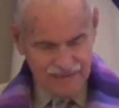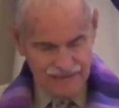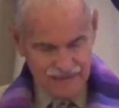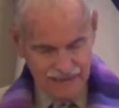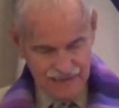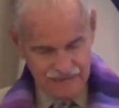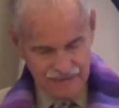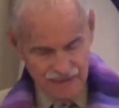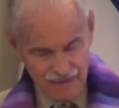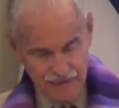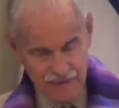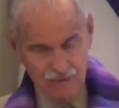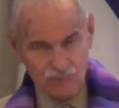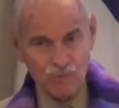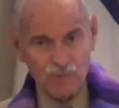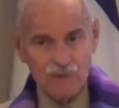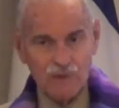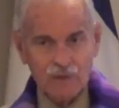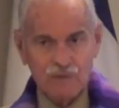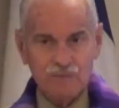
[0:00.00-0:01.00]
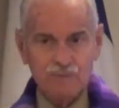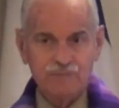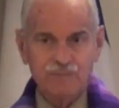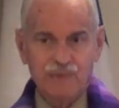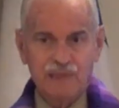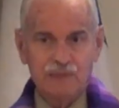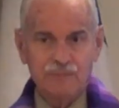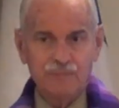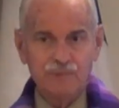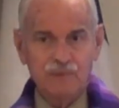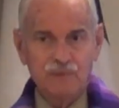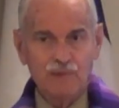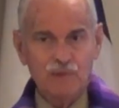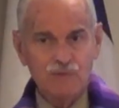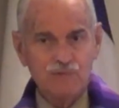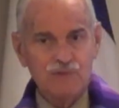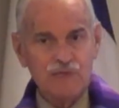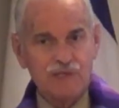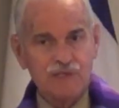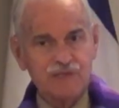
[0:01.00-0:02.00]
He doesn't want people
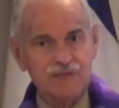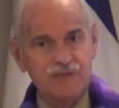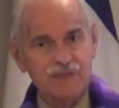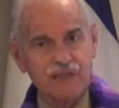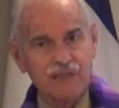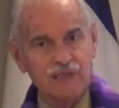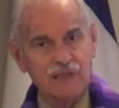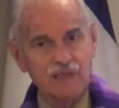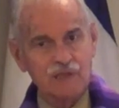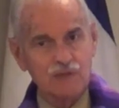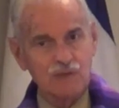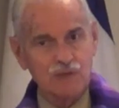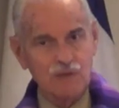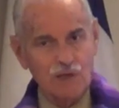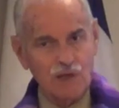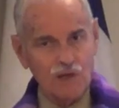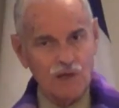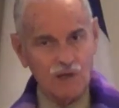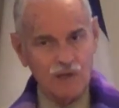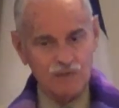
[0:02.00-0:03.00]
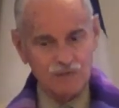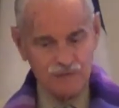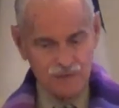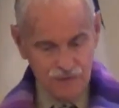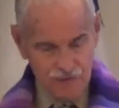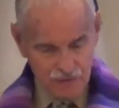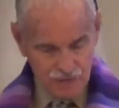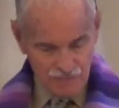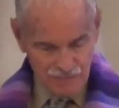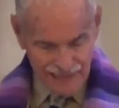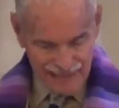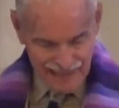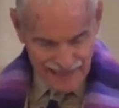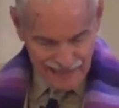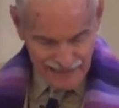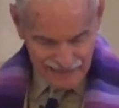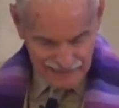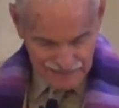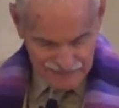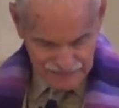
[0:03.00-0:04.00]
who just sit in church and
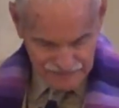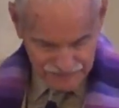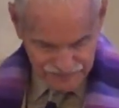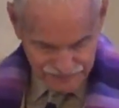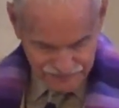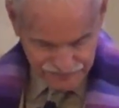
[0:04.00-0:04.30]
smile.